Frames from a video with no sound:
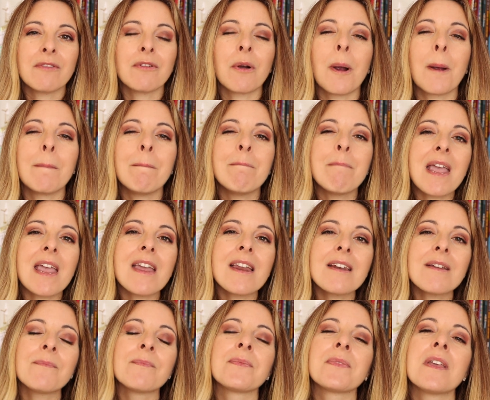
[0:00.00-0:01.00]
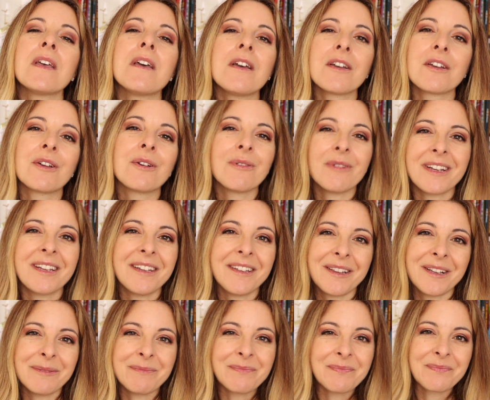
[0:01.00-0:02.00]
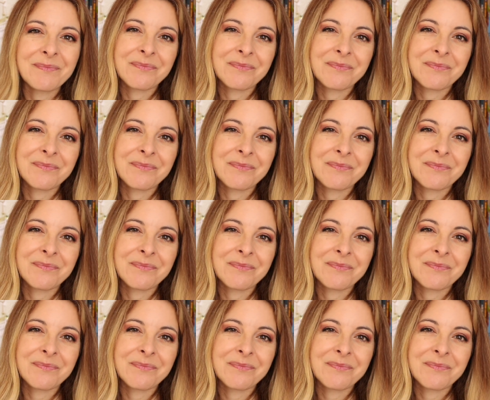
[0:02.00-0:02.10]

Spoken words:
for our main curriculum.